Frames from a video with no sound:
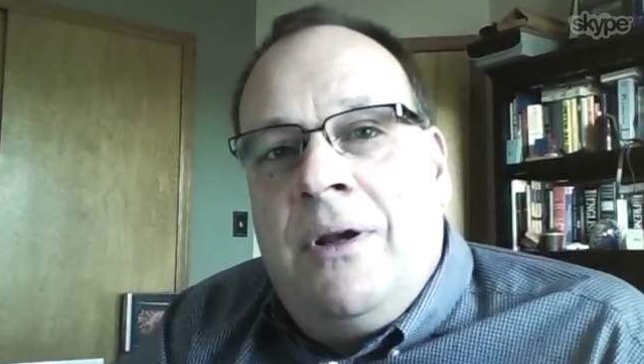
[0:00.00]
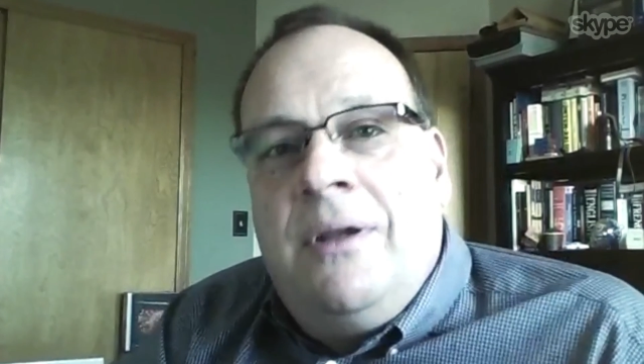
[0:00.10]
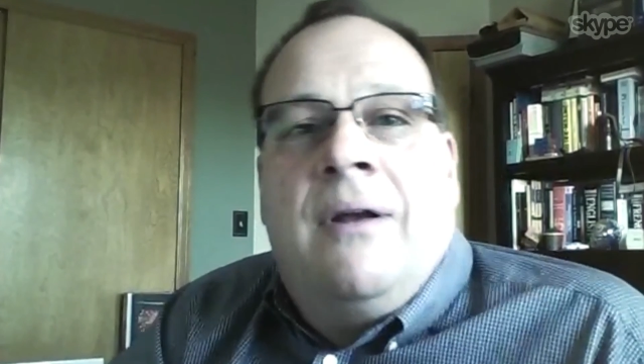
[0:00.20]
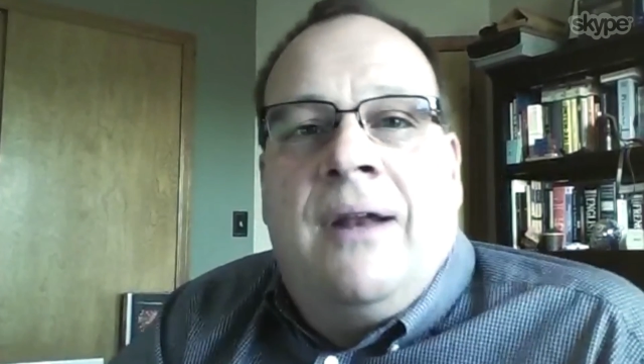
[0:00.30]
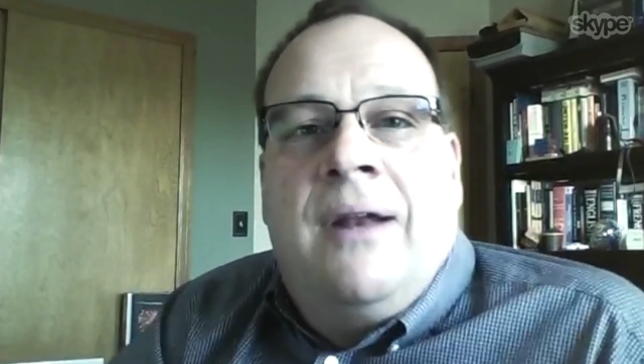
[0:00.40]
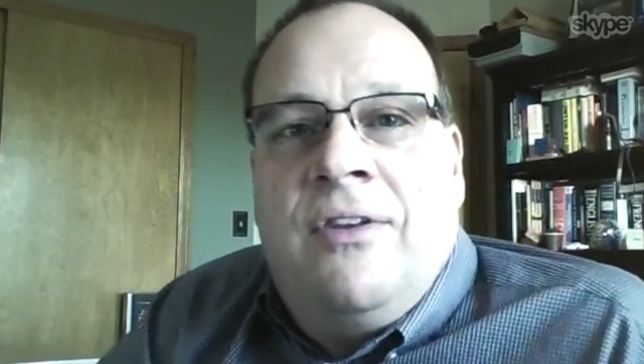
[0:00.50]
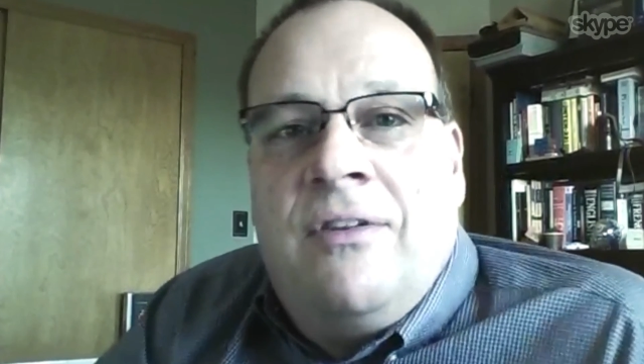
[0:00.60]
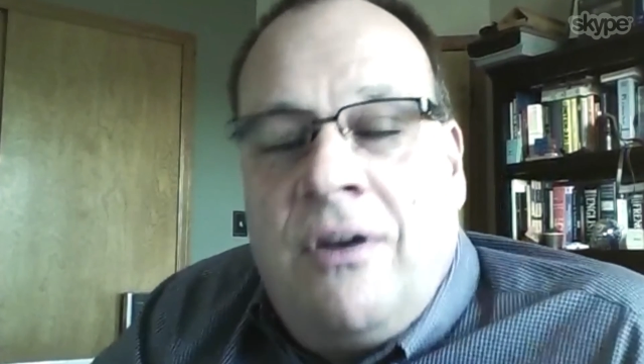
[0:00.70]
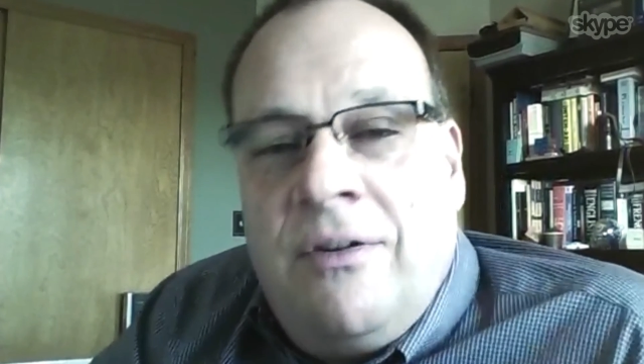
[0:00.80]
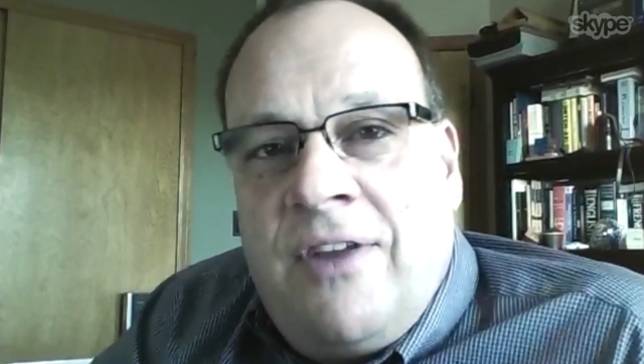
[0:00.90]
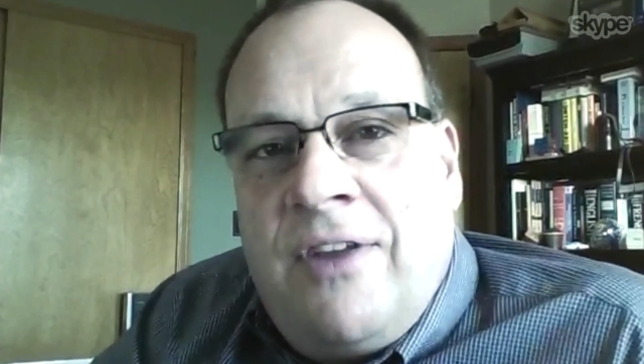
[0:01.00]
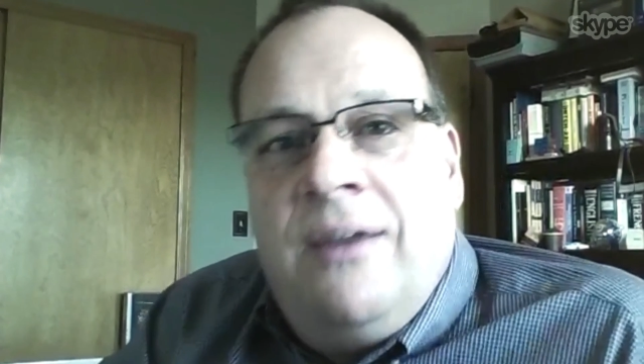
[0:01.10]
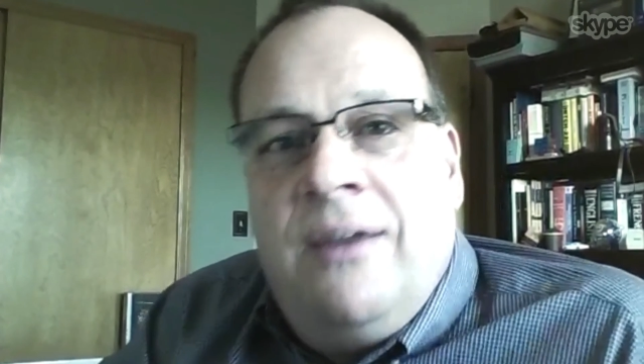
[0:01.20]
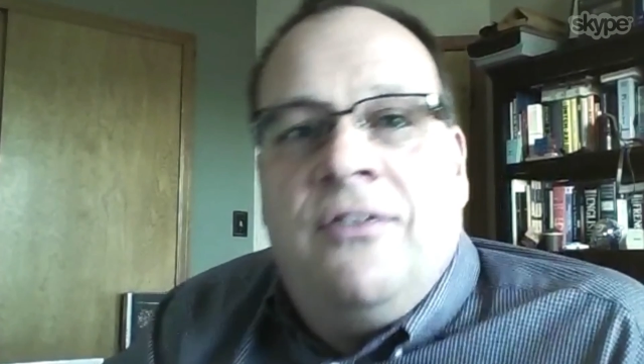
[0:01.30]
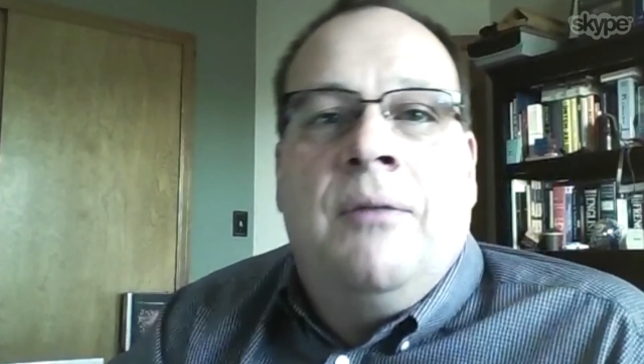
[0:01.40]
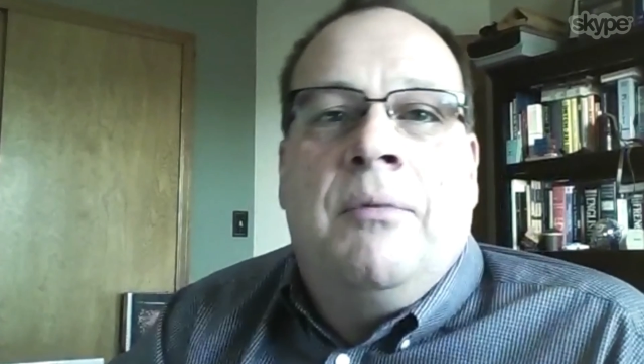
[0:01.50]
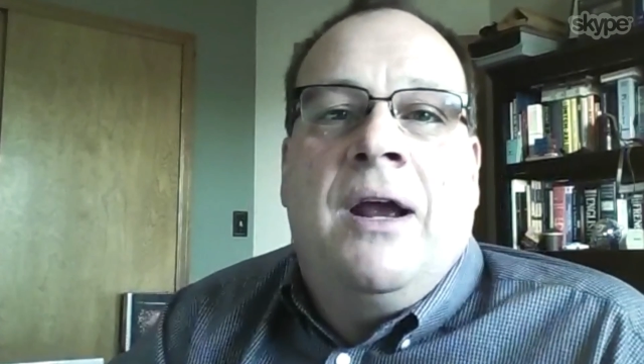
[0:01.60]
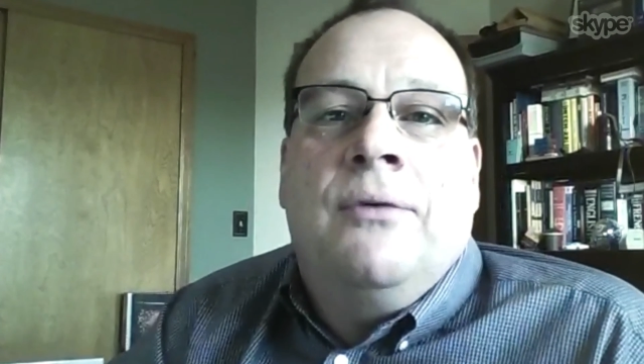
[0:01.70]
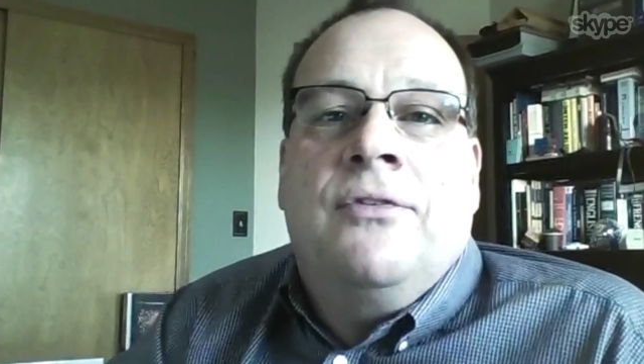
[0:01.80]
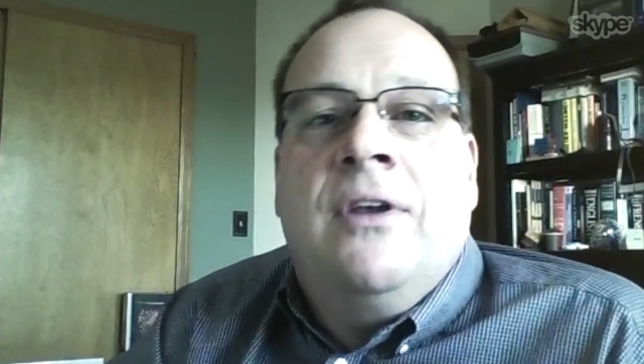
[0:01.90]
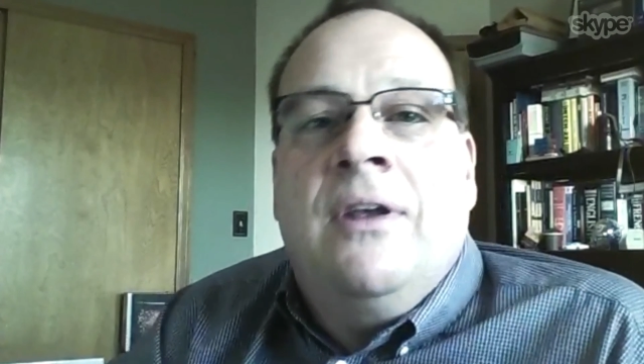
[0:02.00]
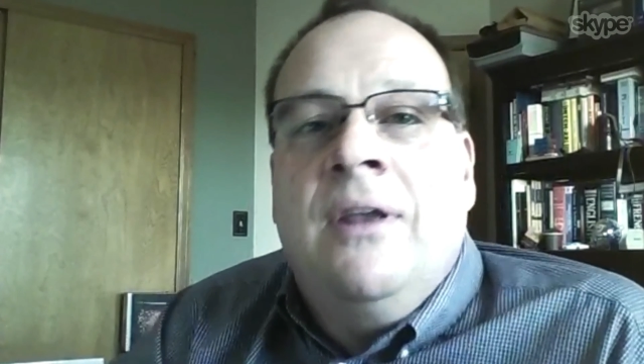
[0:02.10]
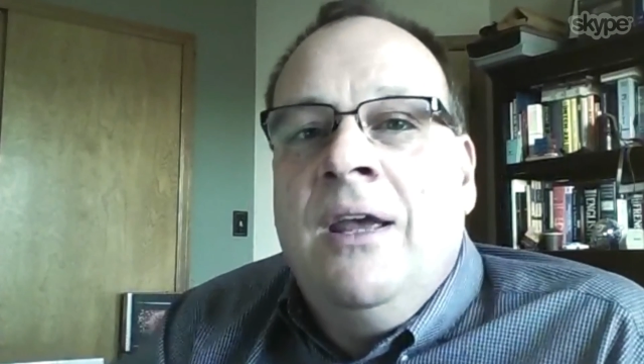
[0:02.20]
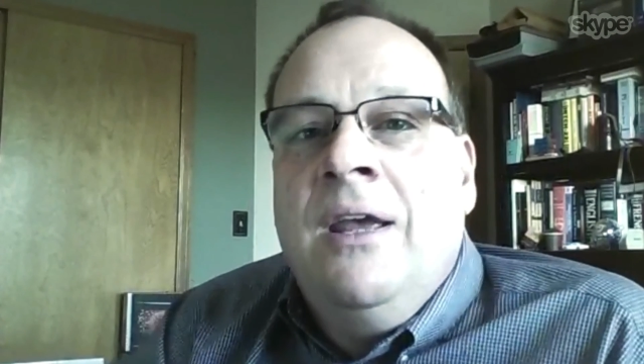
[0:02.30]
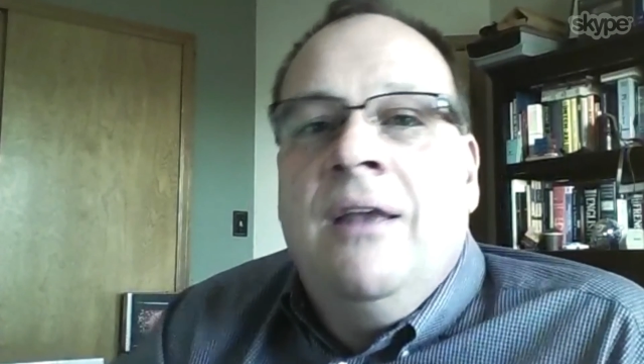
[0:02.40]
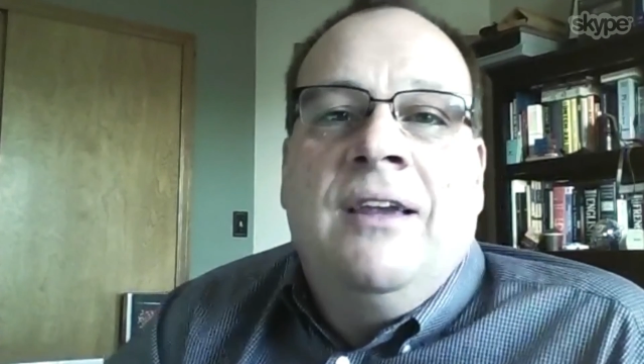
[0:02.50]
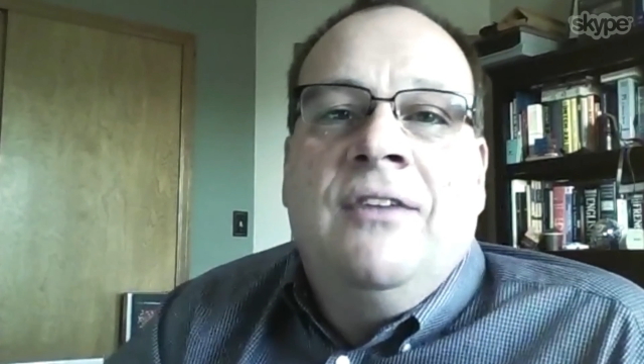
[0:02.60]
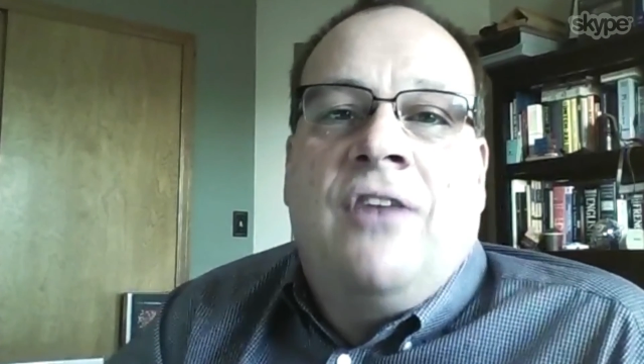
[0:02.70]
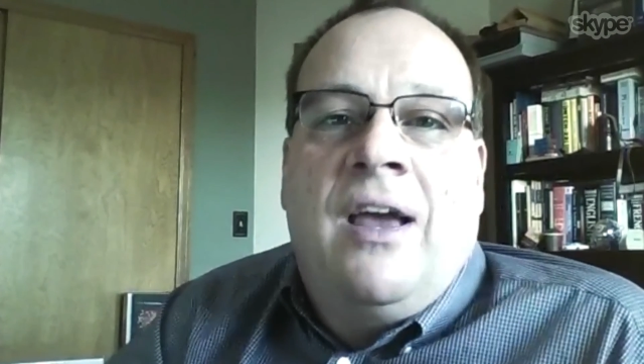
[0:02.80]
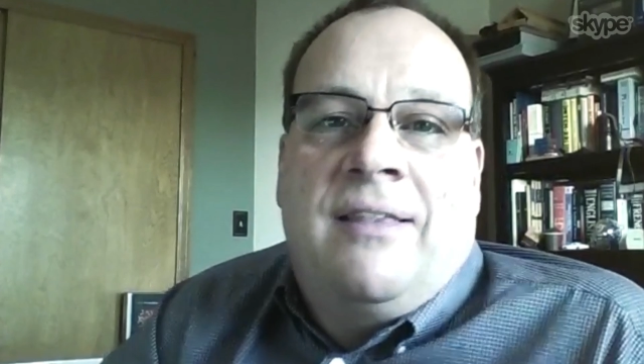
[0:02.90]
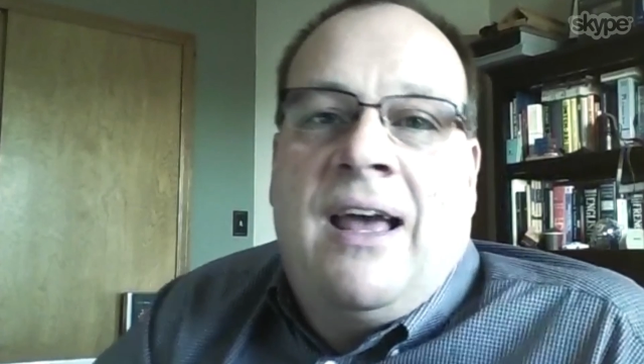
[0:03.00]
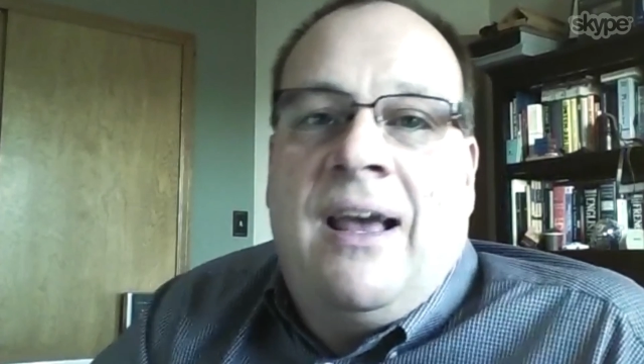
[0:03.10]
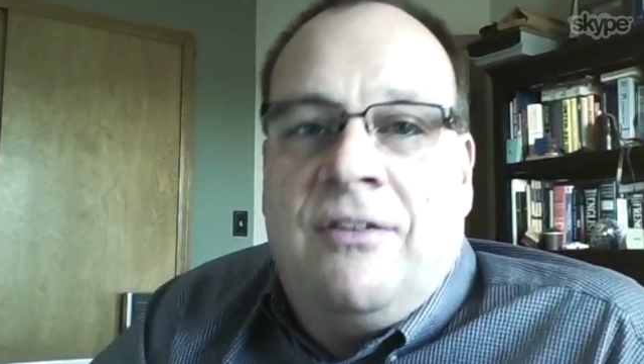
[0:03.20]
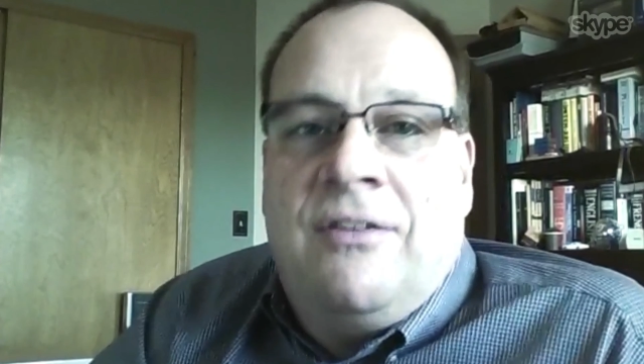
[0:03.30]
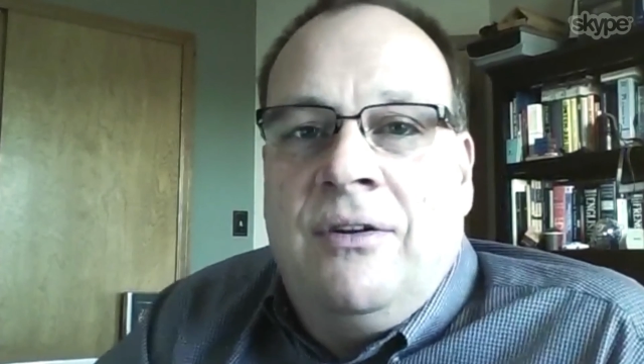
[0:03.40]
you can't access contact lists in the browser, things like that.